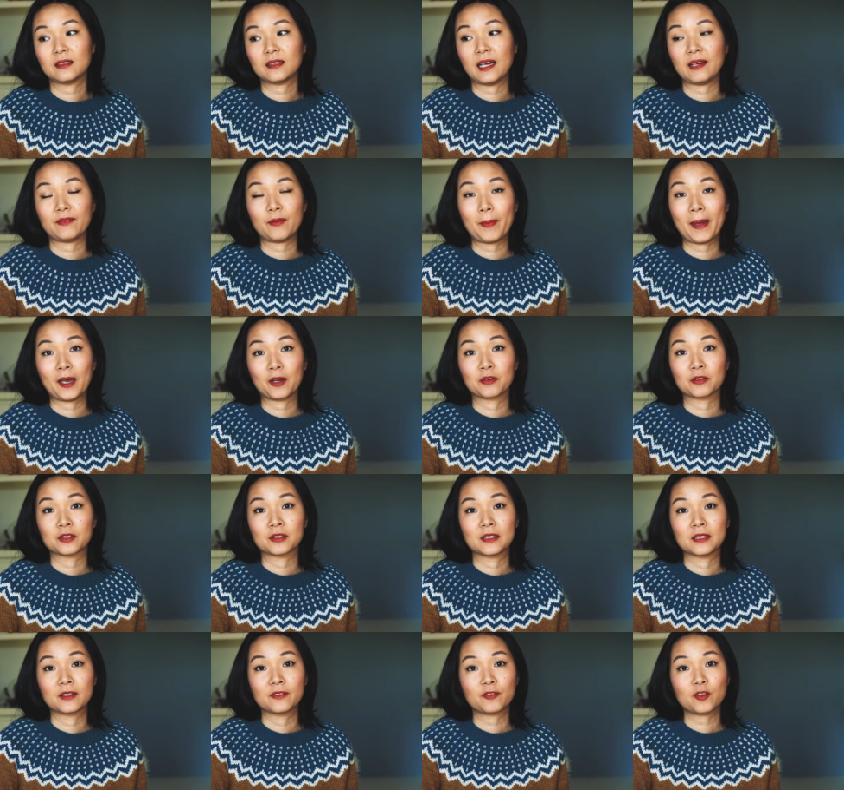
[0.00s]
have a pattern
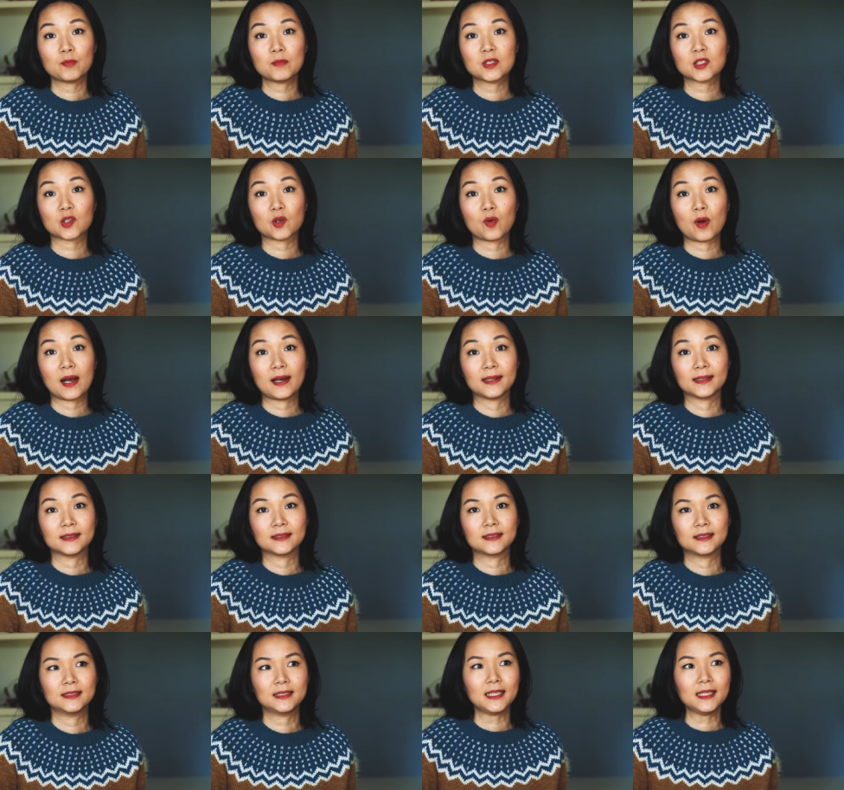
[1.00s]
to knit it from so i
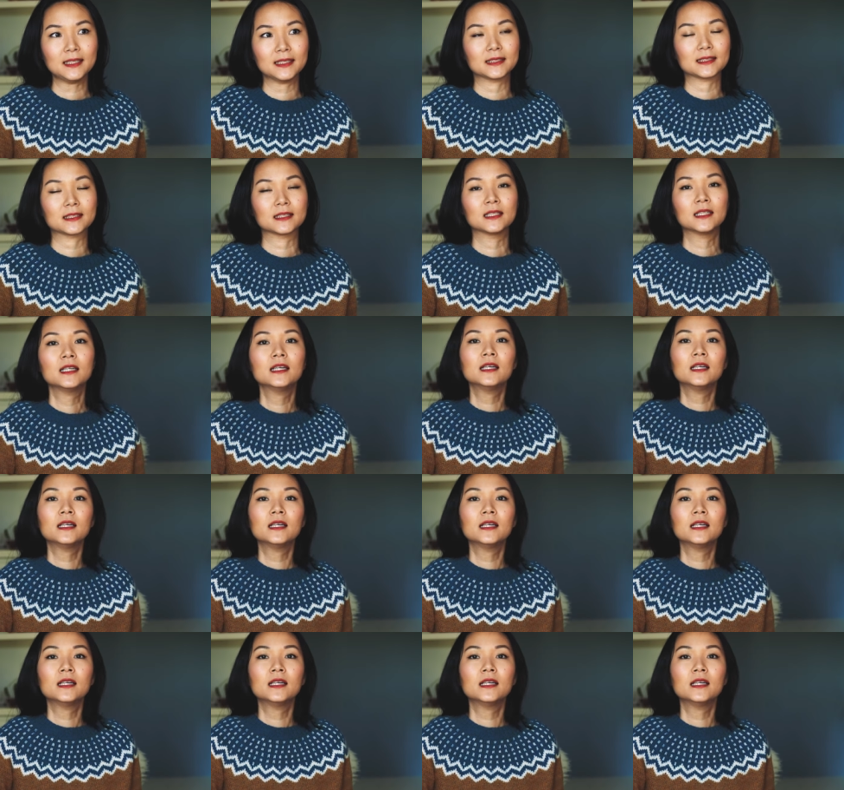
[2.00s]
designed it